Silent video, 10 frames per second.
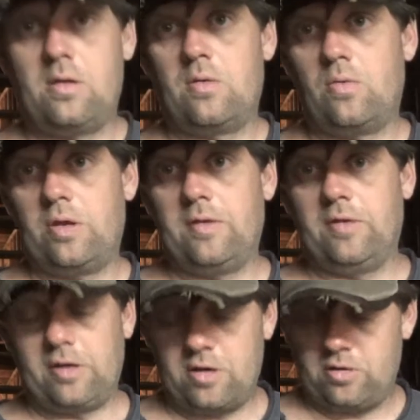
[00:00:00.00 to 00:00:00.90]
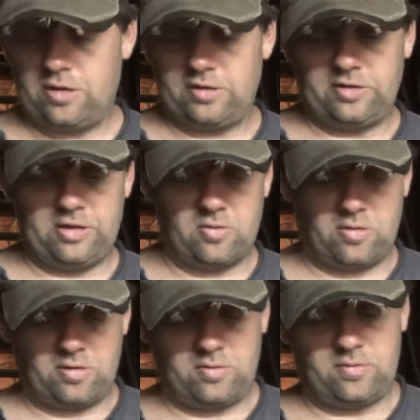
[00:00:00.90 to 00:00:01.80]
we'll give it a coat of linseed
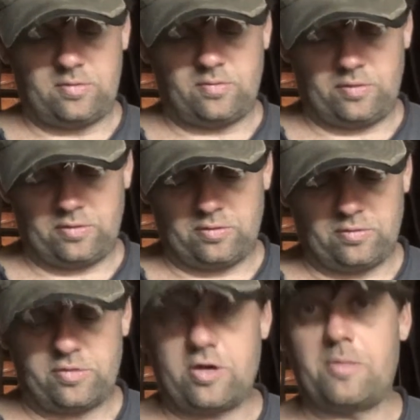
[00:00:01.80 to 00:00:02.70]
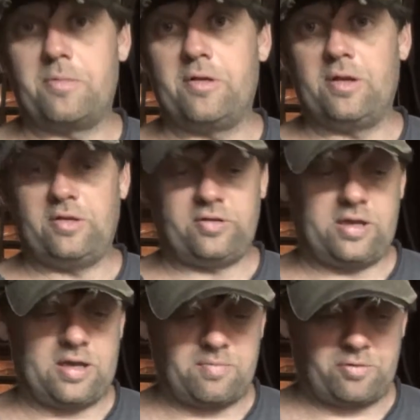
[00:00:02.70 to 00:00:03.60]
oil. We'll sharpen this
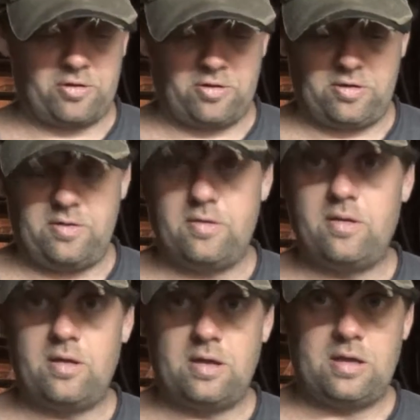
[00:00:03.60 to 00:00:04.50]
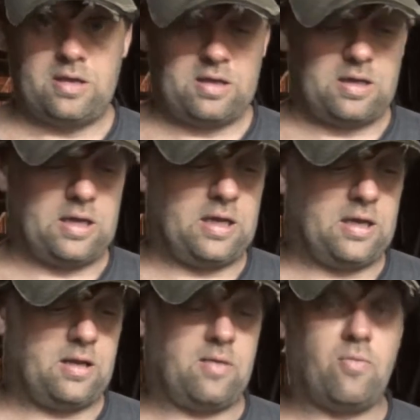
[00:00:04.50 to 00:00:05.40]
thing up good,
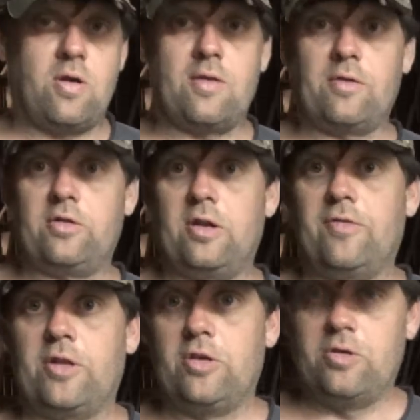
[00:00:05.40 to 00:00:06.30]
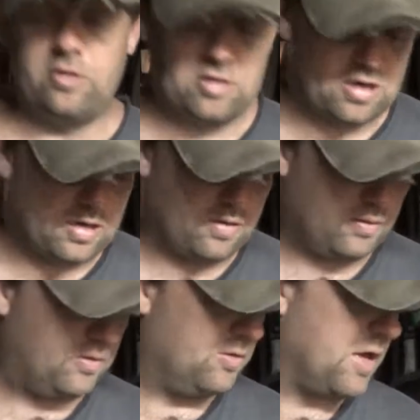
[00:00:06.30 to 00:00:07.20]
and we'll have ourselves a good
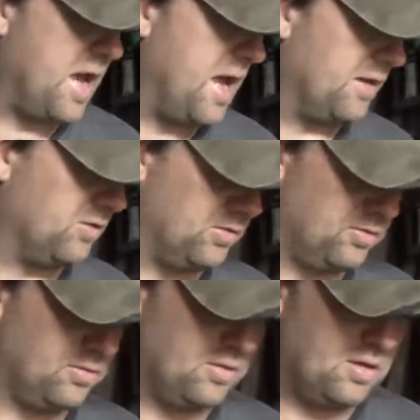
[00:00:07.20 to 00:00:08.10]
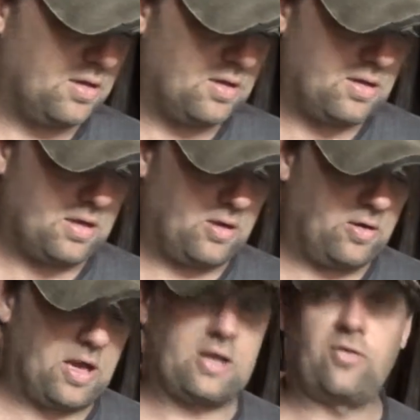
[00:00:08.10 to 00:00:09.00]
axe
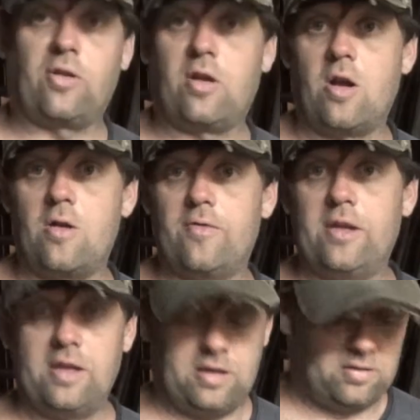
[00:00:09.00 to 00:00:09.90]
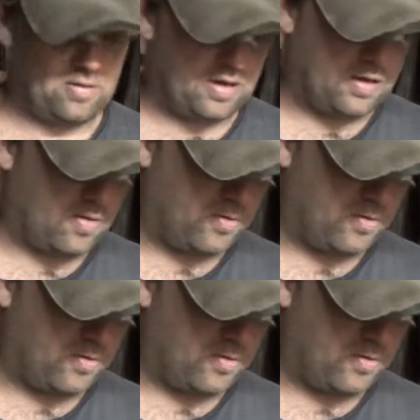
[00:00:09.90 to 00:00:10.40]
for carving and all